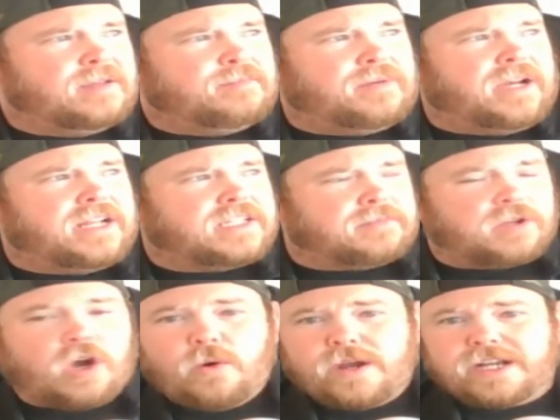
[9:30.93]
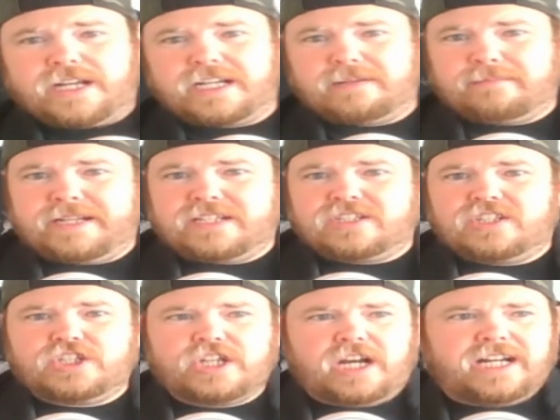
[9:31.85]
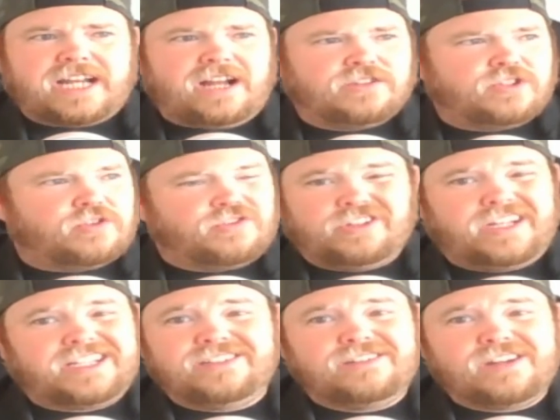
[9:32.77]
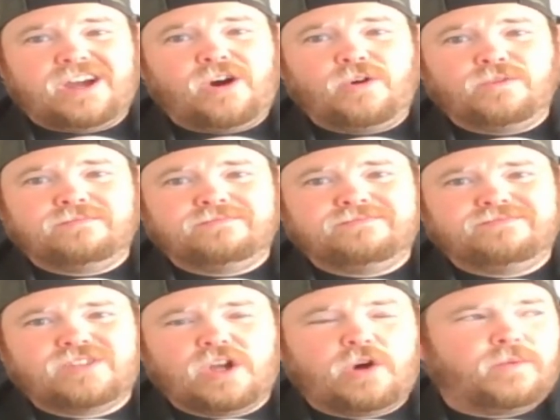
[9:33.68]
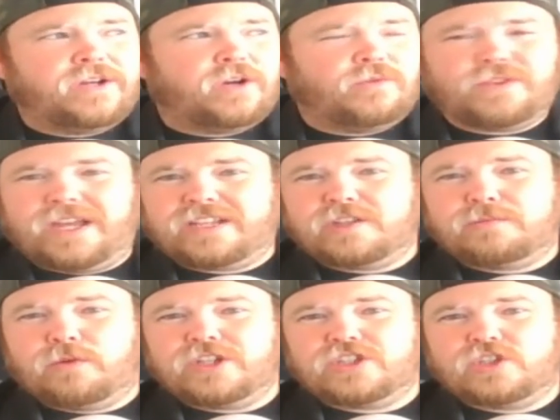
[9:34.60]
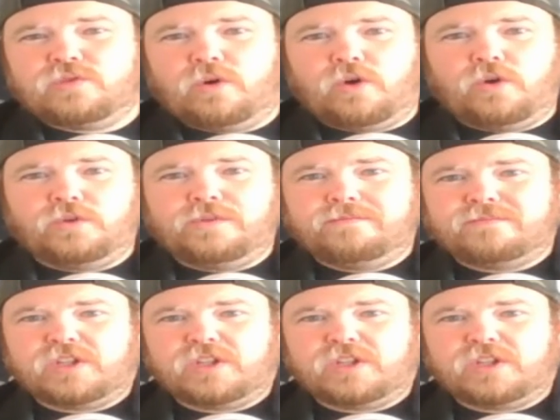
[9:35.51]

But he ends up going, and he meets the Jedi Council, and they're like, no, we don't think. The boy's too old.